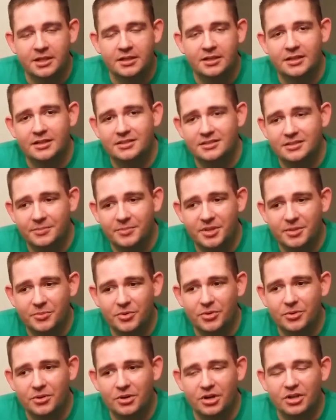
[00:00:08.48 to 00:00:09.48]
Some of the
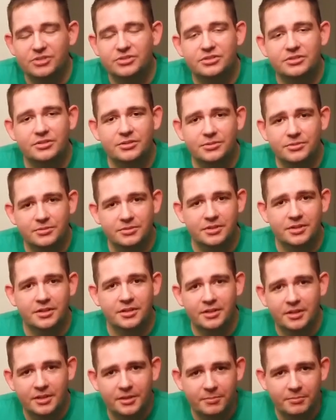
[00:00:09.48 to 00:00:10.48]
more astute
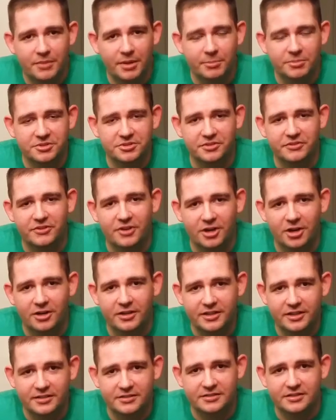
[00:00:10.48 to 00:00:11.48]
members of our
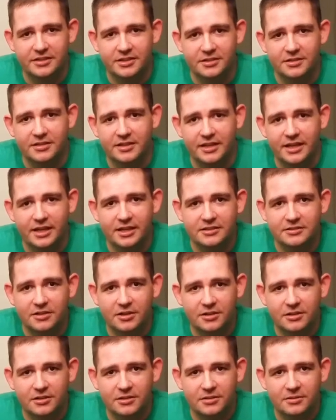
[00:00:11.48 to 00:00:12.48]
audience here today
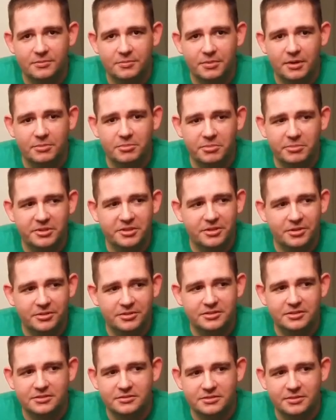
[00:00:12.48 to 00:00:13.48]
are probably
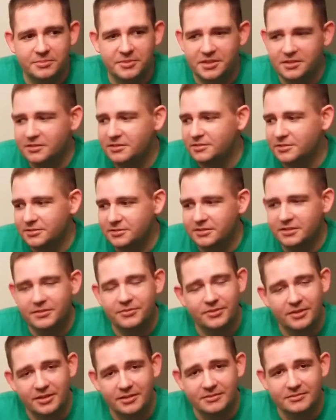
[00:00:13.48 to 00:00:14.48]
noticing something a little
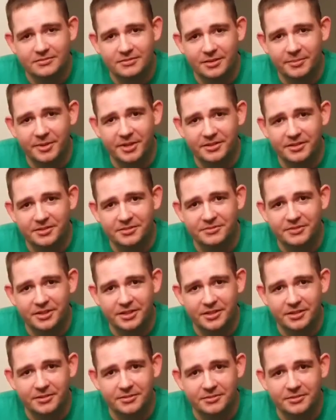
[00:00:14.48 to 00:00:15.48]
different about this
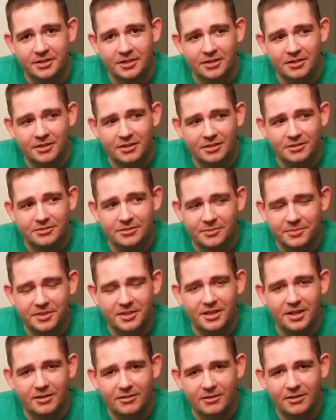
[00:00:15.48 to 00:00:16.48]
video. Something
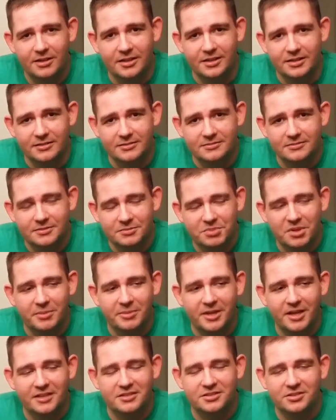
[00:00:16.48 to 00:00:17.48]
not right. Probably
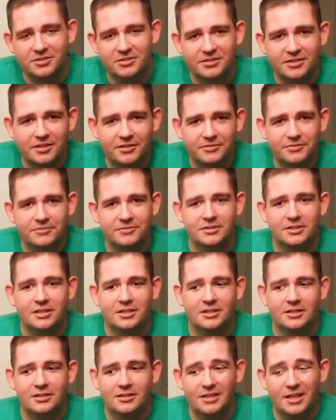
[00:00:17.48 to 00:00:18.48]
asking yourself,
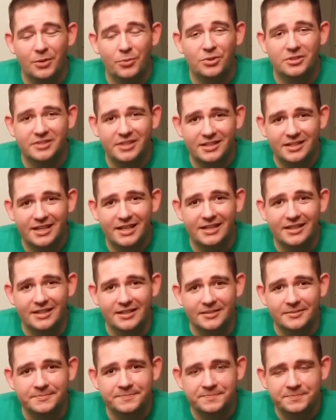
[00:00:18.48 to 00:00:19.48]
hey, where's that
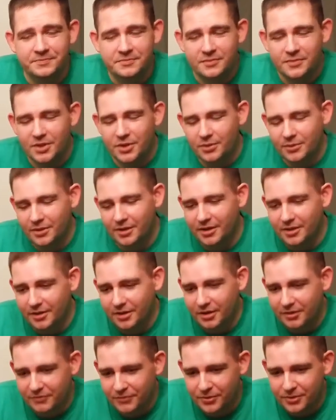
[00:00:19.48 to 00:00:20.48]
lady? Well,
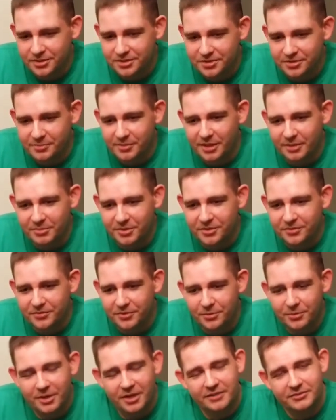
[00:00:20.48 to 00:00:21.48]
unfortunately, my beautiful
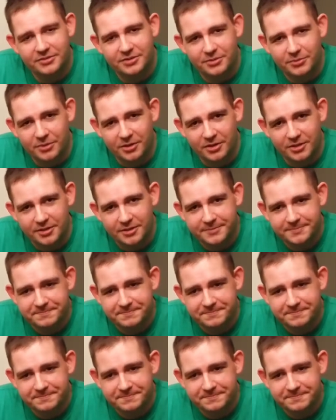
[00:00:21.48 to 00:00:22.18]
wife's at work.